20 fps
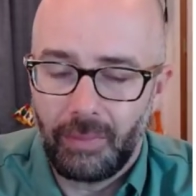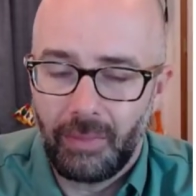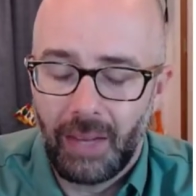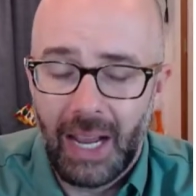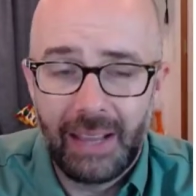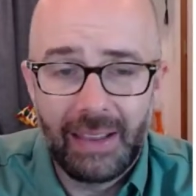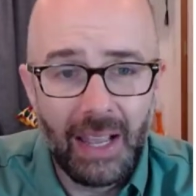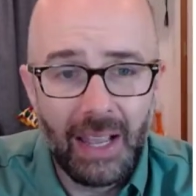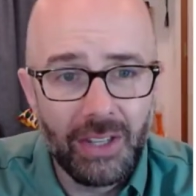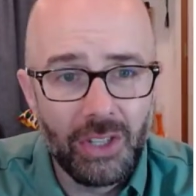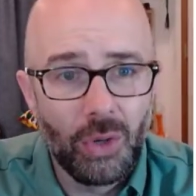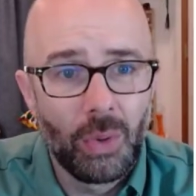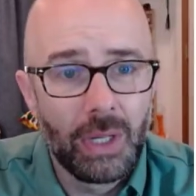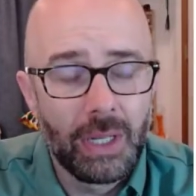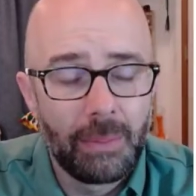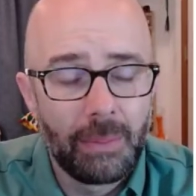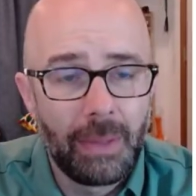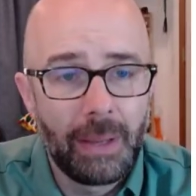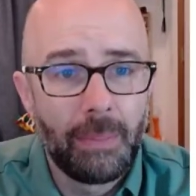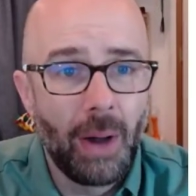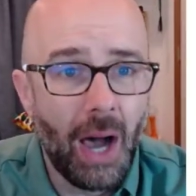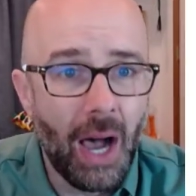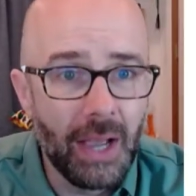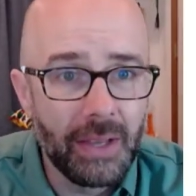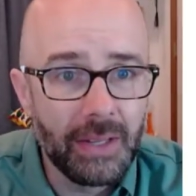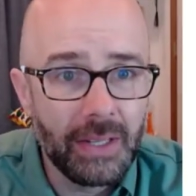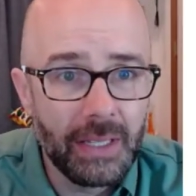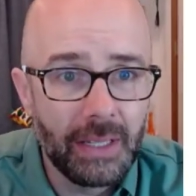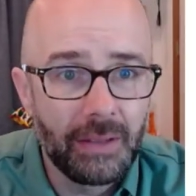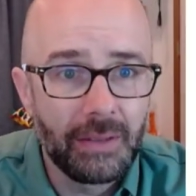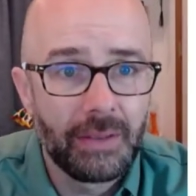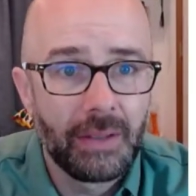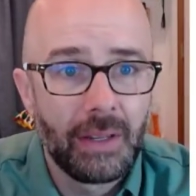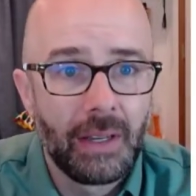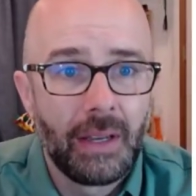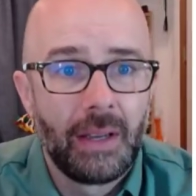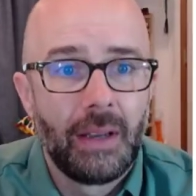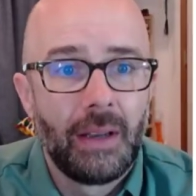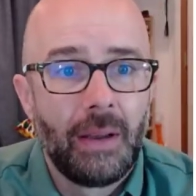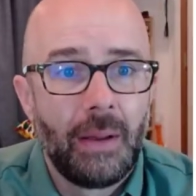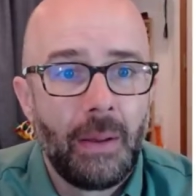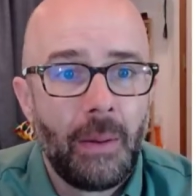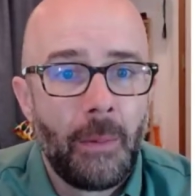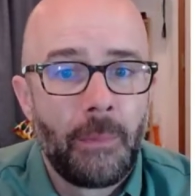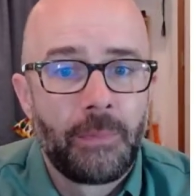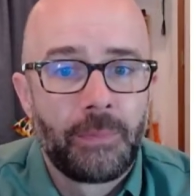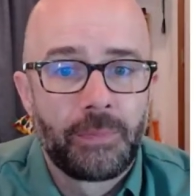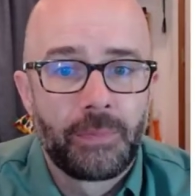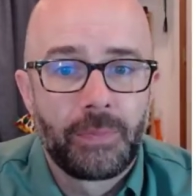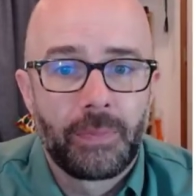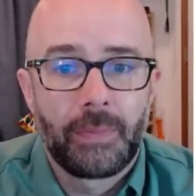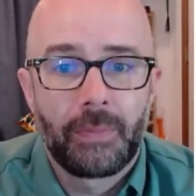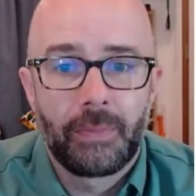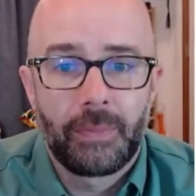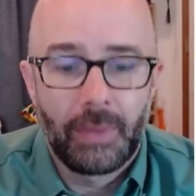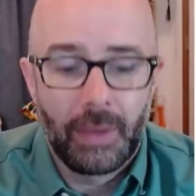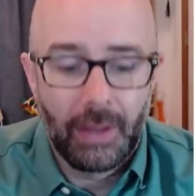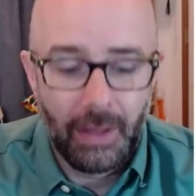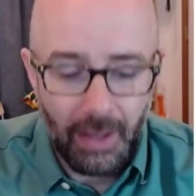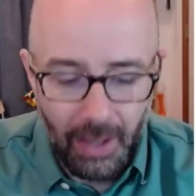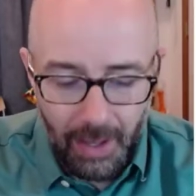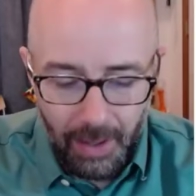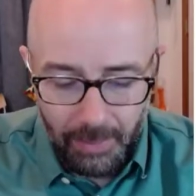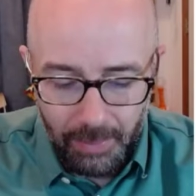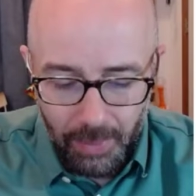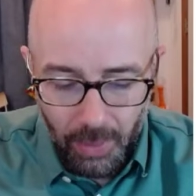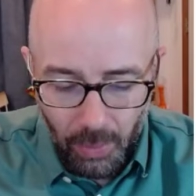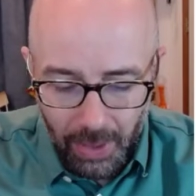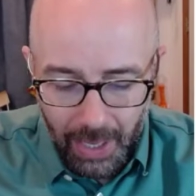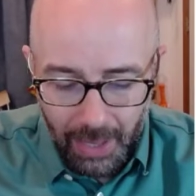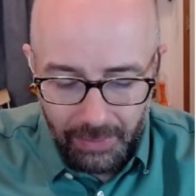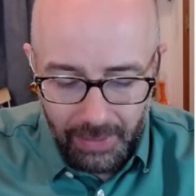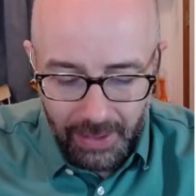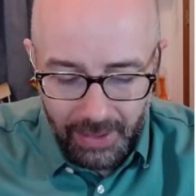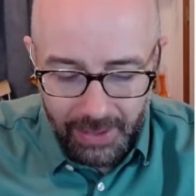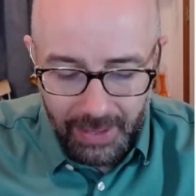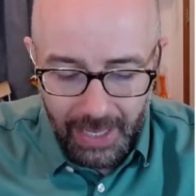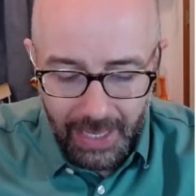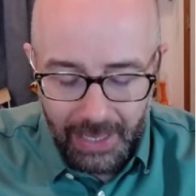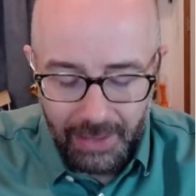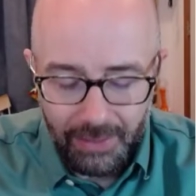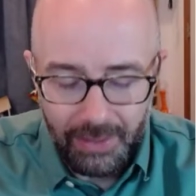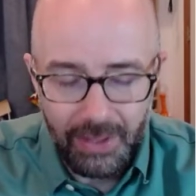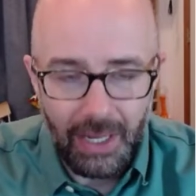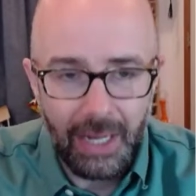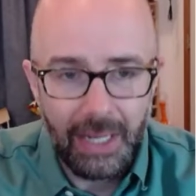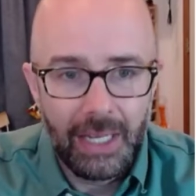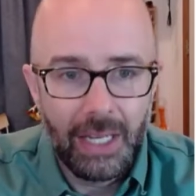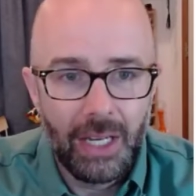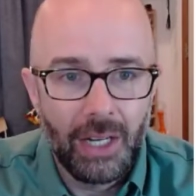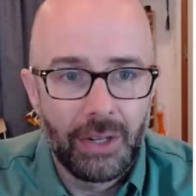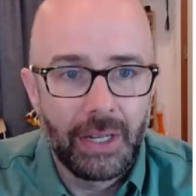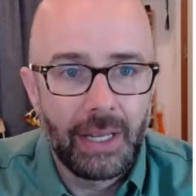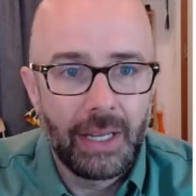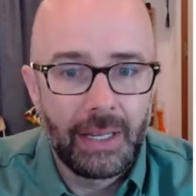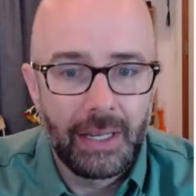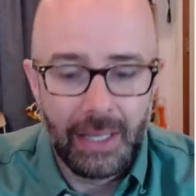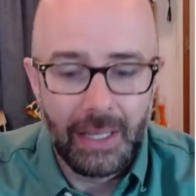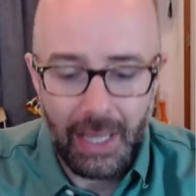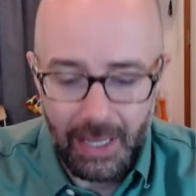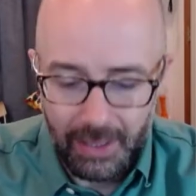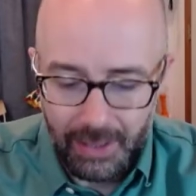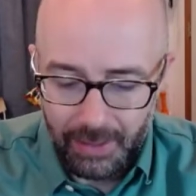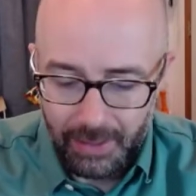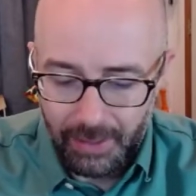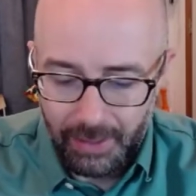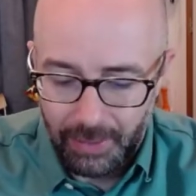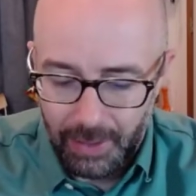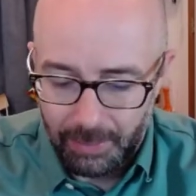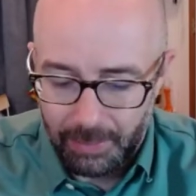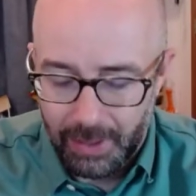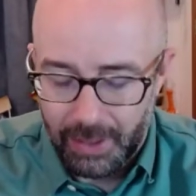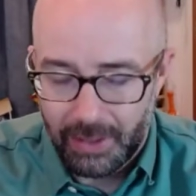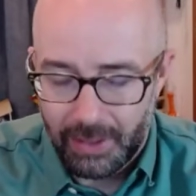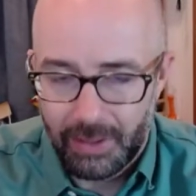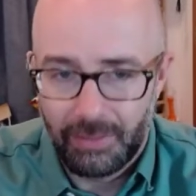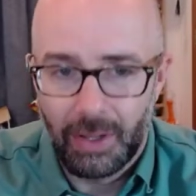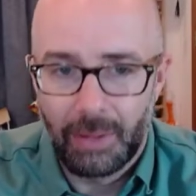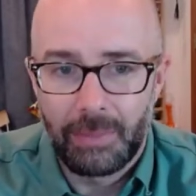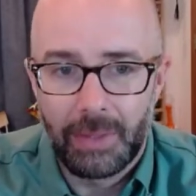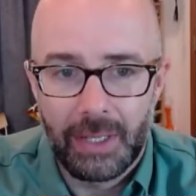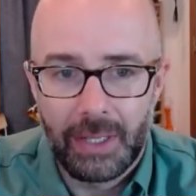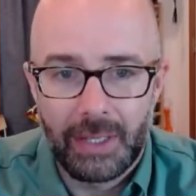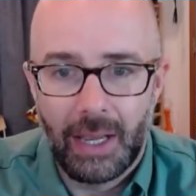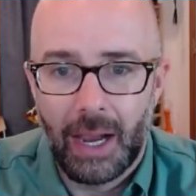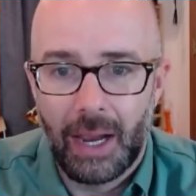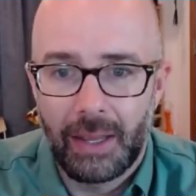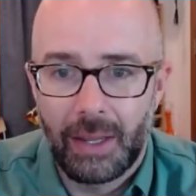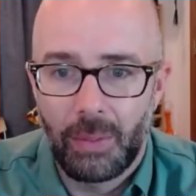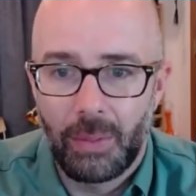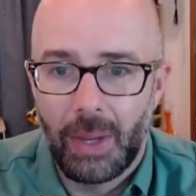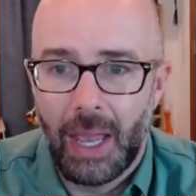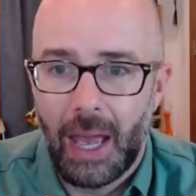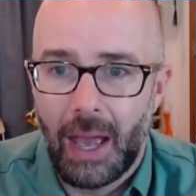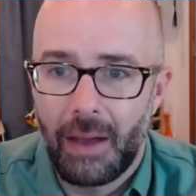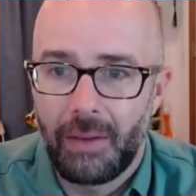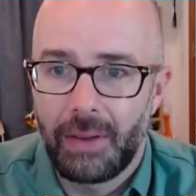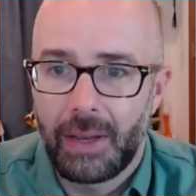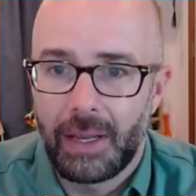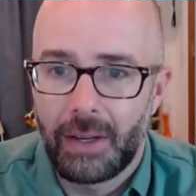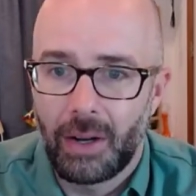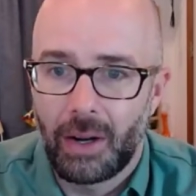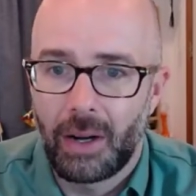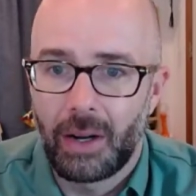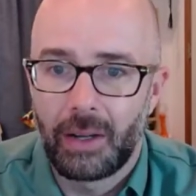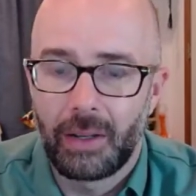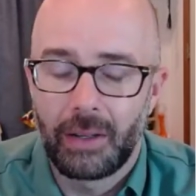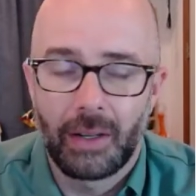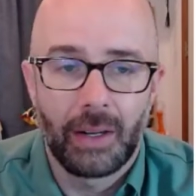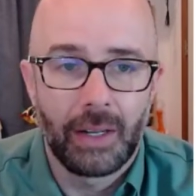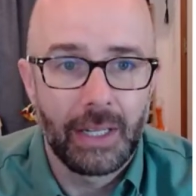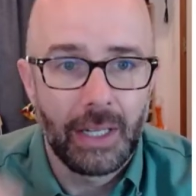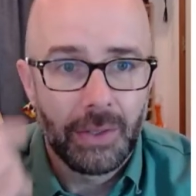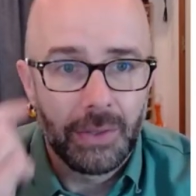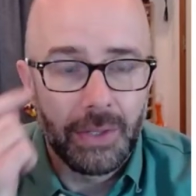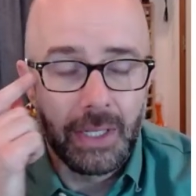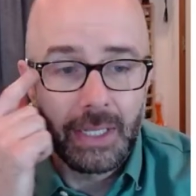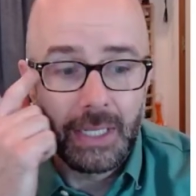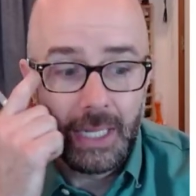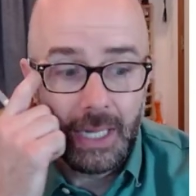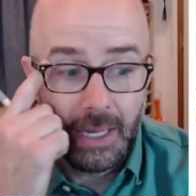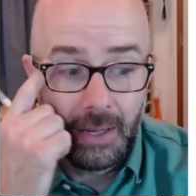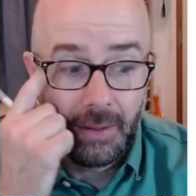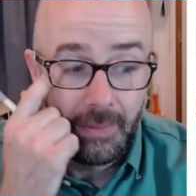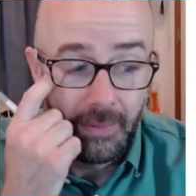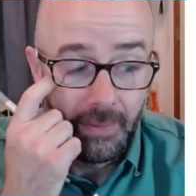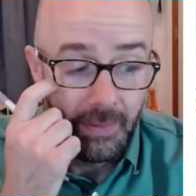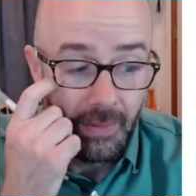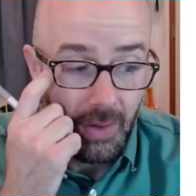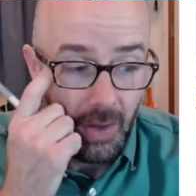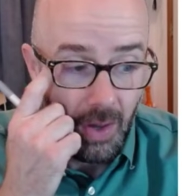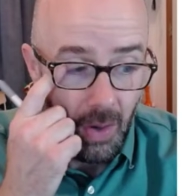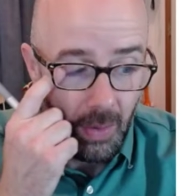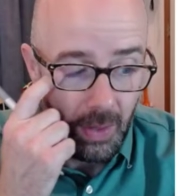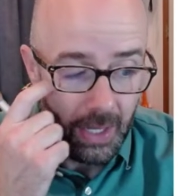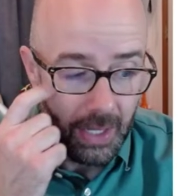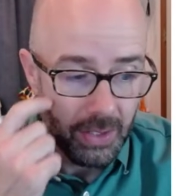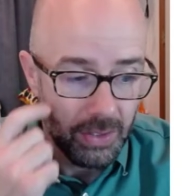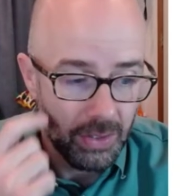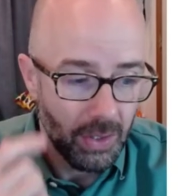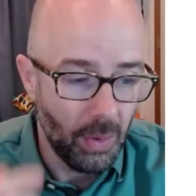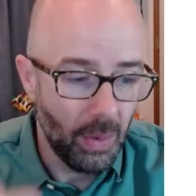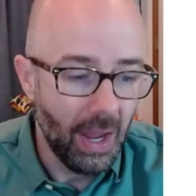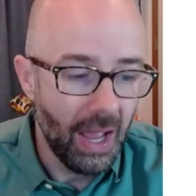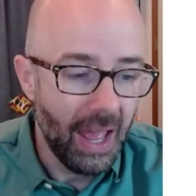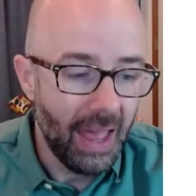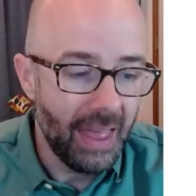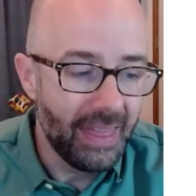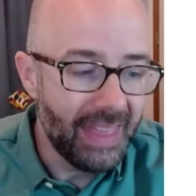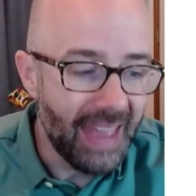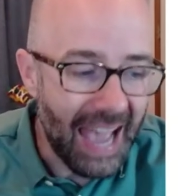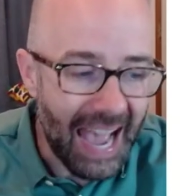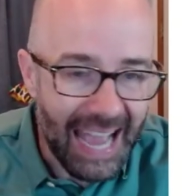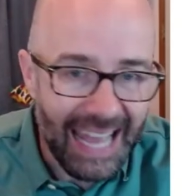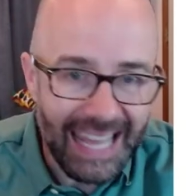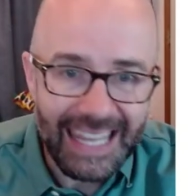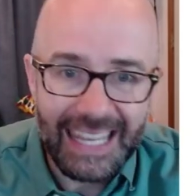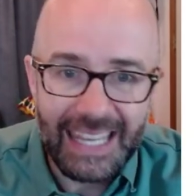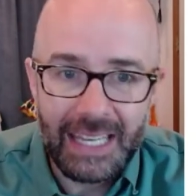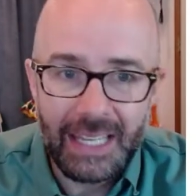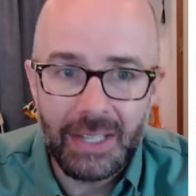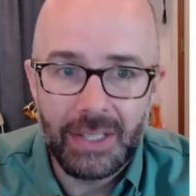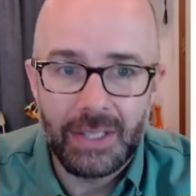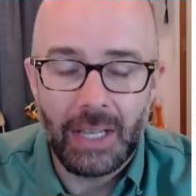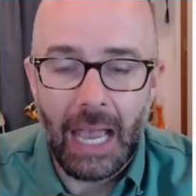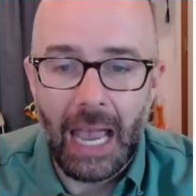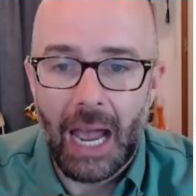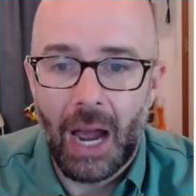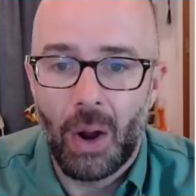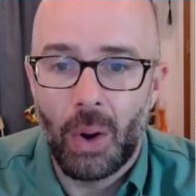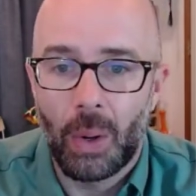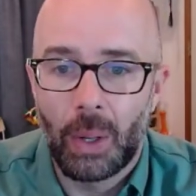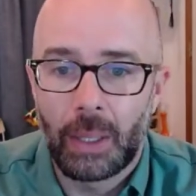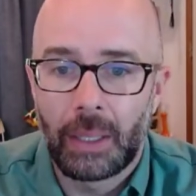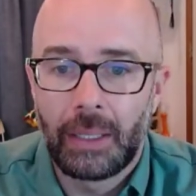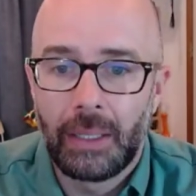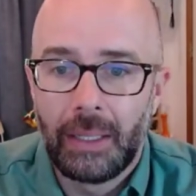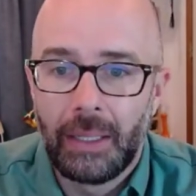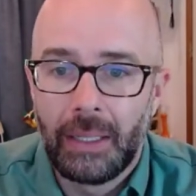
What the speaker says: and that's going to be positive. But we have this negative sign here to indicate to flip the sign that we have in our delta T. Okay, so that is our